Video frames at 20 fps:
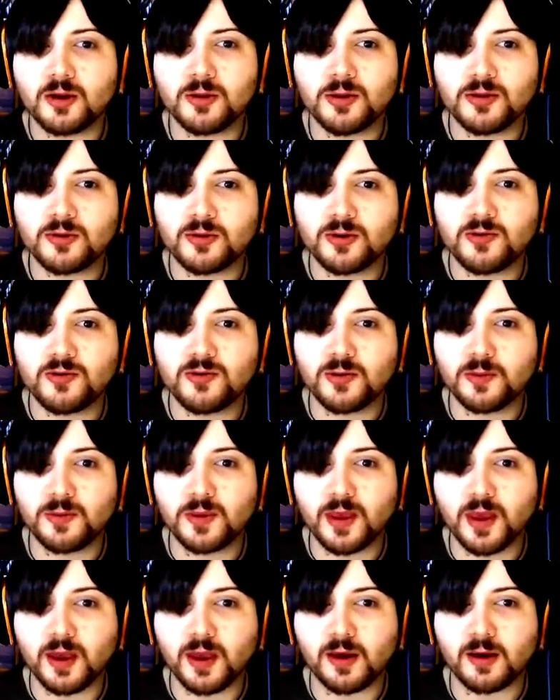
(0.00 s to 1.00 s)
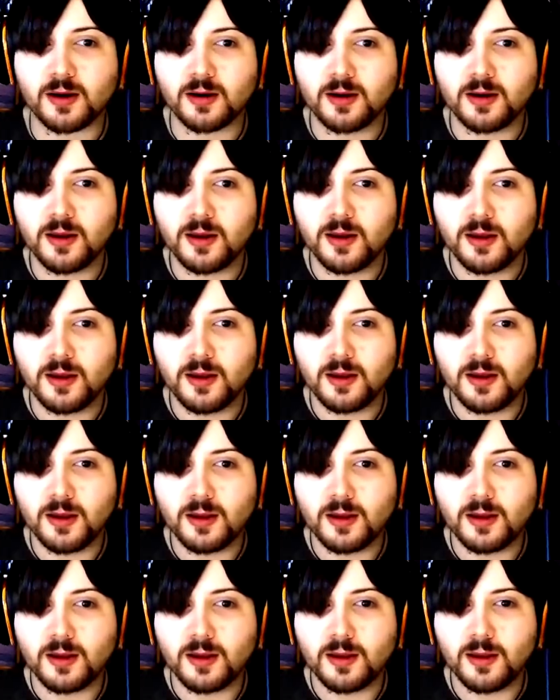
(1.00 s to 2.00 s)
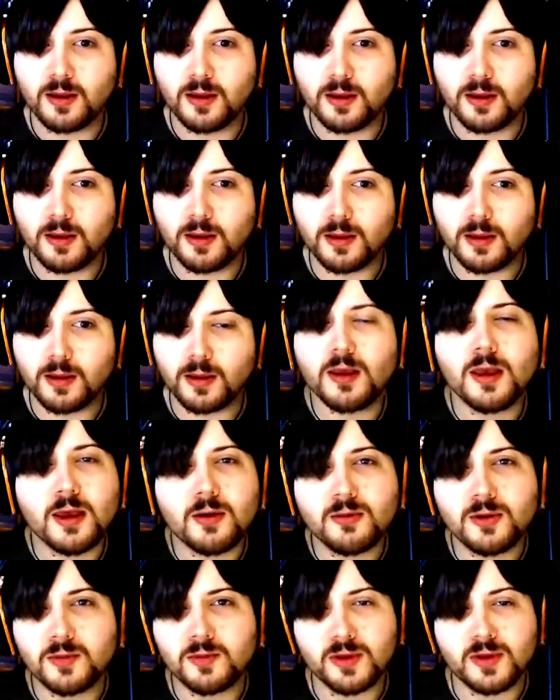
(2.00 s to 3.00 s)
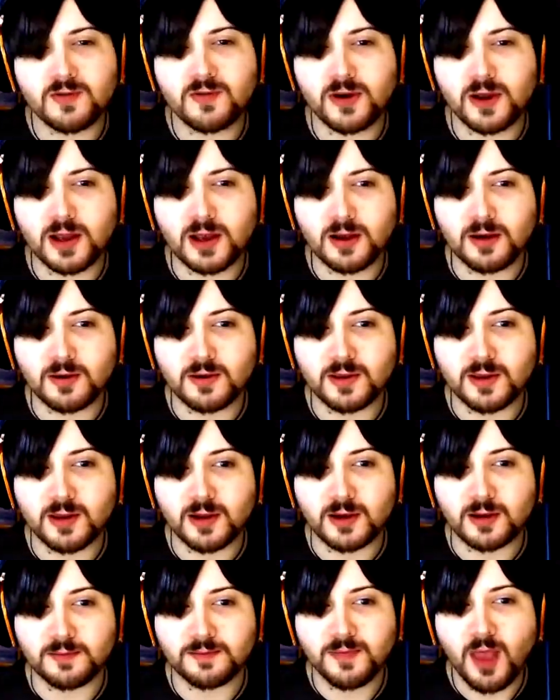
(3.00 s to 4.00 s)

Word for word: through from there. It wouldn't be a very long tunnel.